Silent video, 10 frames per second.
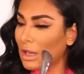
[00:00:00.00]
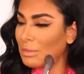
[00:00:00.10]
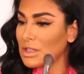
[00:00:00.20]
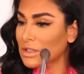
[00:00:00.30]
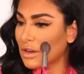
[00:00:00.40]
And I'm
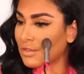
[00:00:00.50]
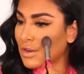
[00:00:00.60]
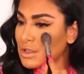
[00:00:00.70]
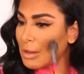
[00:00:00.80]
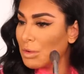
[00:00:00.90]
gonna start
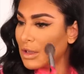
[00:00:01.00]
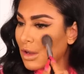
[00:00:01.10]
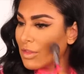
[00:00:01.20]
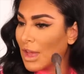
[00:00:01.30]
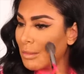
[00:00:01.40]
first by putting
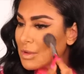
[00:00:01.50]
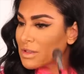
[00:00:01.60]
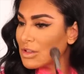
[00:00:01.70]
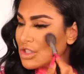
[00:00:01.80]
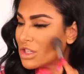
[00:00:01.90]
it on the
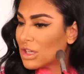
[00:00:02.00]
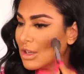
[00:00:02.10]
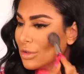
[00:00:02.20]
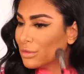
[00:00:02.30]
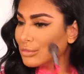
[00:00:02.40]
apples of the cheek
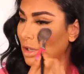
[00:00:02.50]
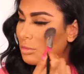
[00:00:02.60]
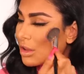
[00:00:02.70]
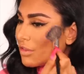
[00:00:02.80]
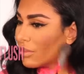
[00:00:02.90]
here.
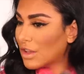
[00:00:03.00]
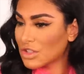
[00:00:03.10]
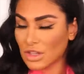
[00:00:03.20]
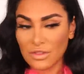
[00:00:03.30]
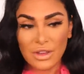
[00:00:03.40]
I'm really
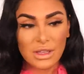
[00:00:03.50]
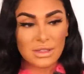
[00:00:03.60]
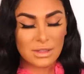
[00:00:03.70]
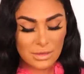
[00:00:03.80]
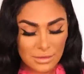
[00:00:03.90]
flushing the
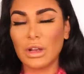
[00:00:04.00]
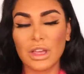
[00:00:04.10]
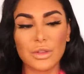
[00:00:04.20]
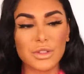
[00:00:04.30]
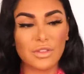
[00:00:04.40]
face. I wanna
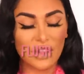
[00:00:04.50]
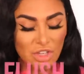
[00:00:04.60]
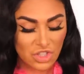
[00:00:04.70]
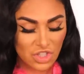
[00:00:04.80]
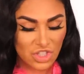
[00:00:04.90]
get those
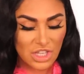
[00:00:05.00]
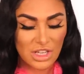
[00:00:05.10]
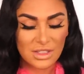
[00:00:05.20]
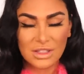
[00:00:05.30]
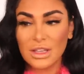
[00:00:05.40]
flushed
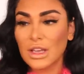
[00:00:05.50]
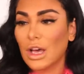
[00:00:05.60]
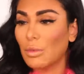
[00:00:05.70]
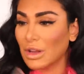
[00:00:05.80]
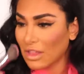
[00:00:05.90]
cheeks.
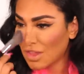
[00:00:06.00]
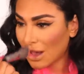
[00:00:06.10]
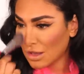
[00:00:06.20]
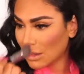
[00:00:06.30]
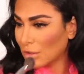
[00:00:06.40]
I wanna get
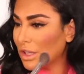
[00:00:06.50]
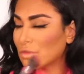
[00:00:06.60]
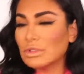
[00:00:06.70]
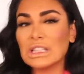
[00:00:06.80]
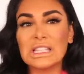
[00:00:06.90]
that, you know,
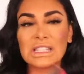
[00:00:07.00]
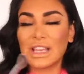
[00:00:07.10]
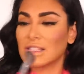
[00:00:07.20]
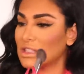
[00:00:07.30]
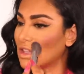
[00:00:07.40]
like really
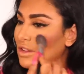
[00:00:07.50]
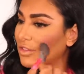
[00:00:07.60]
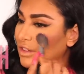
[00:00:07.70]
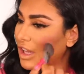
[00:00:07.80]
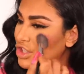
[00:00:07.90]
sexy
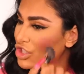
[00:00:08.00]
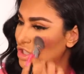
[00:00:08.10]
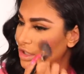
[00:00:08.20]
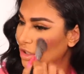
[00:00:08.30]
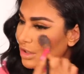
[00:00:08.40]
flushed